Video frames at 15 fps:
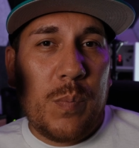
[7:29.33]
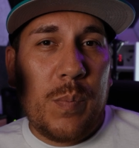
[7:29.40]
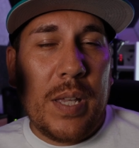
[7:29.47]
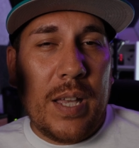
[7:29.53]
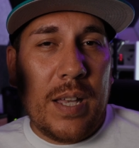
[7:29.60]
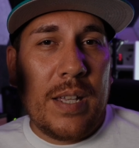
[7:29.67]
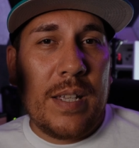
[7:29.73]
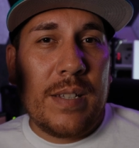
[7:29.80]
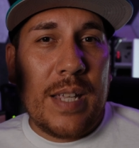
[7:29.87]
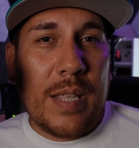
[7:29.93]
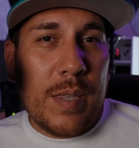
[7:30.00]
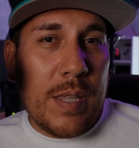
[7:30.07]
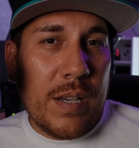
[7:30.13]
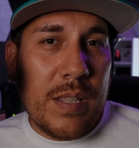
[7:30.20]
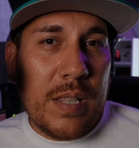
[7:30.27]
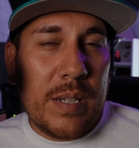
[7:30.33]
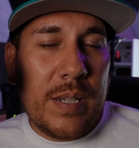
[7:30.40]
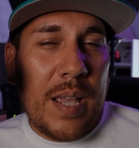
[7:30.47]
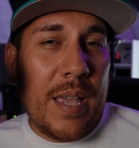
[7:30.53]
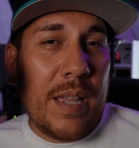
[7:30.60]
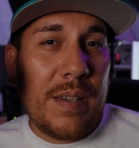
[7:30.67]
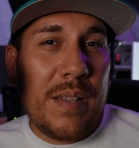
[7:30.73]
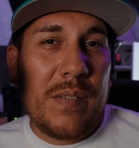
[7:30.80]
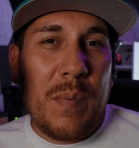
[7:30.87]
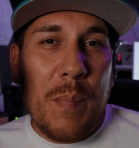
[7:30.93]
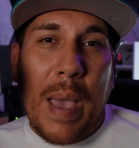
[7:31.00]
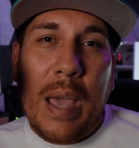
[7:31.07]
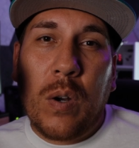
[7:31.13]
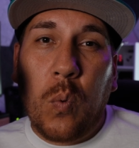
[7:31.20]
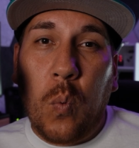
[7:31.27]
because at the end of the day, it doesn't
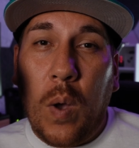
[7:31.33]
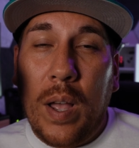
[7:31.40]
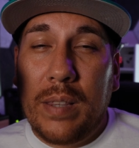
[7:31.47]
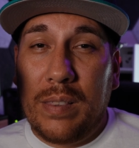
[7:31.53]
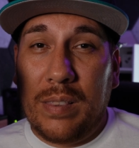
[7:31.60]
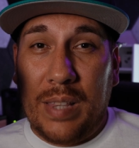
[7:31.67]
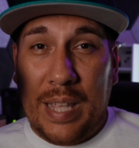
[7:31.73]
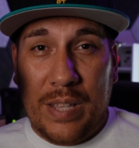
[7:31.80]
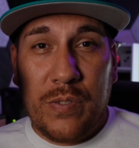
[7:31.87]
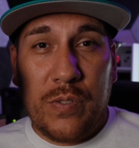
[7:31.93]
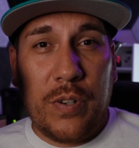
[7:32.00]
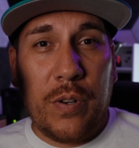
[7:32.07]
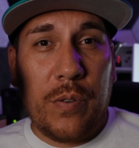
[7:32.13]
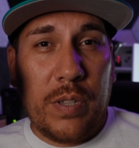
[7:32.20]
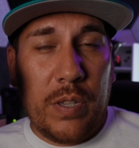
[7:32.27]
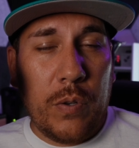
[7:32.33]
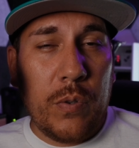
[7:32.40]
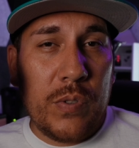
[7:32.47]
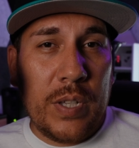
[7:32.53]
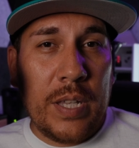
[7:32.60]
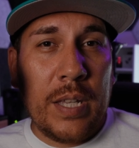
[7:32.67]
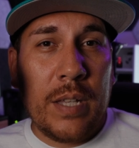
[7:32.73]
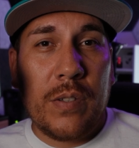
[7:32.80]
matter what lens you're using.